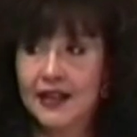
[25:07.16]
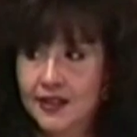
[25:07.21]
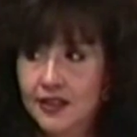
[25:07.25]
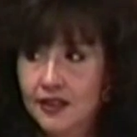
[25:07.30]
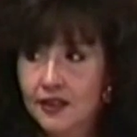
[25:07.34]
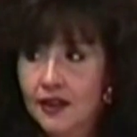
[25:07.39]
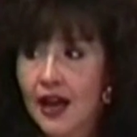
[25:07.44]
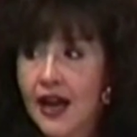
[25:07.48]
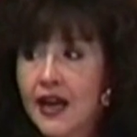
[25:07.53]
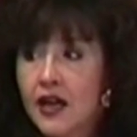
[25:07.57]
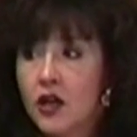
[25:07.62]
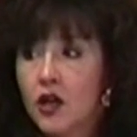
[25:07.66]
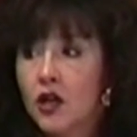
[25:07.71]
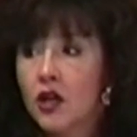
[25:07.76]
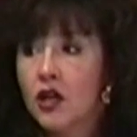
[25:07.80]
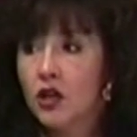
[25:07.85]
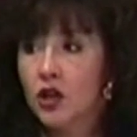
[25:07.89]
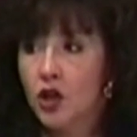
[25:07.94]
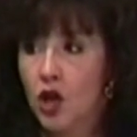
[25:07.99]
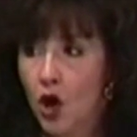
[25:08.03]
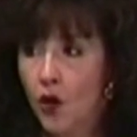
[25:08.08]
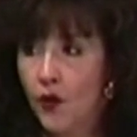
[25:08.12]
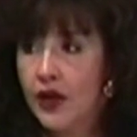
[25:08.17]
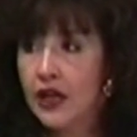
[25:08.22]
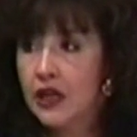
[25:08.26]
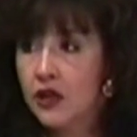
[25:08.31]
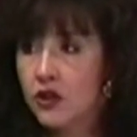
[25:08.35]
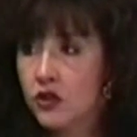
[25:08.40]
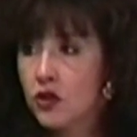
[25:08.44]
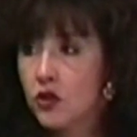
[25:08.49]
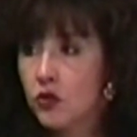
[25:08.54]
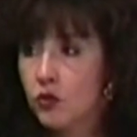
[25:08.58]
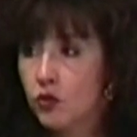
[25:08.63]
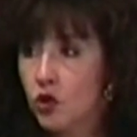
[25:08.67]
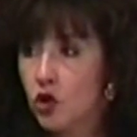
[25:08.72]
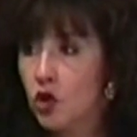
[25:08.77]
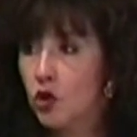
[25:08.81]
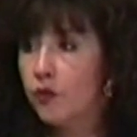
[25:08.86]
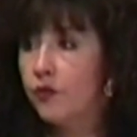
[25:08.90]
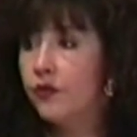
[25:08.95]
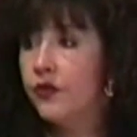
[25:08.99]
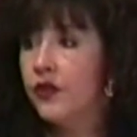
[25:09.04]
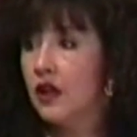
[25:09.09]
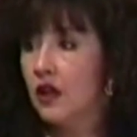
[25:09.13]
it's like going into the
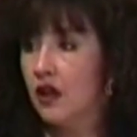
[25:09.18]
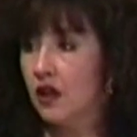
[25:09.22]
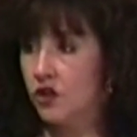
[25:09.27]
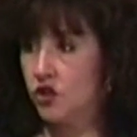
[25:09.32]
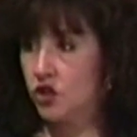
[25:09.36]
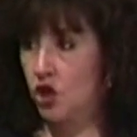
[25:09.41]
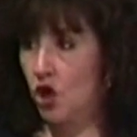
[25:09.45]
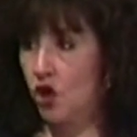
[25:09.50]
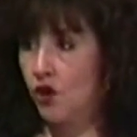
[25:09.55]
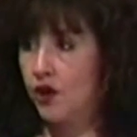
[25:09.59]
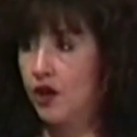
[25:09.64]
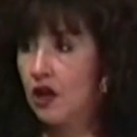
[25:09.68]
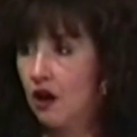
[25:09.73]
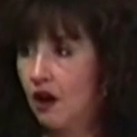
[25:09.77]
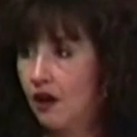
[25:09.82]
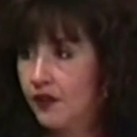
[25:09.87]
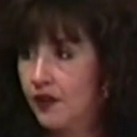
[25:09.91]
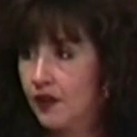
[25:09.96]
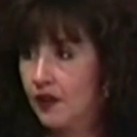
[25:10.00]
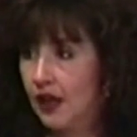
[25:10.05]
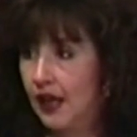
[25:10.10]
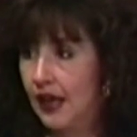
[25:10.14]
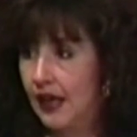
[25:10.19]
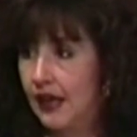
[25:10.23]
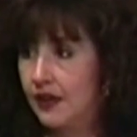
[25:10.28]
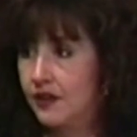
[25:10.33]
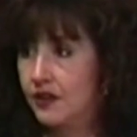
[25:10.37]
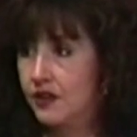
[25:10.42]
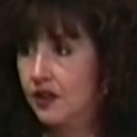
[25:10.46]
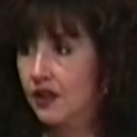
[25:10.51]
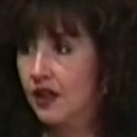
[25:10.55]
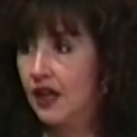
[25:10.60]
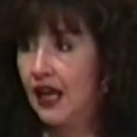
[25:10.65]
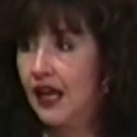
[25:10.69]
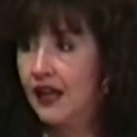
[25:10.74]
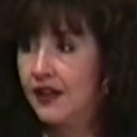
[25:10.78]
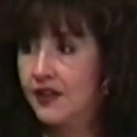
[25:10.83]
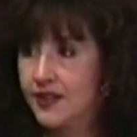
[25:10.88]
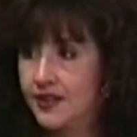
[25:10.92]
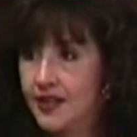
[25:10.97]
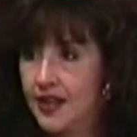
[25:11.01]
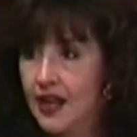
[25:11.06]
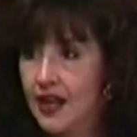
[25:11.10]
room, turning on the light, and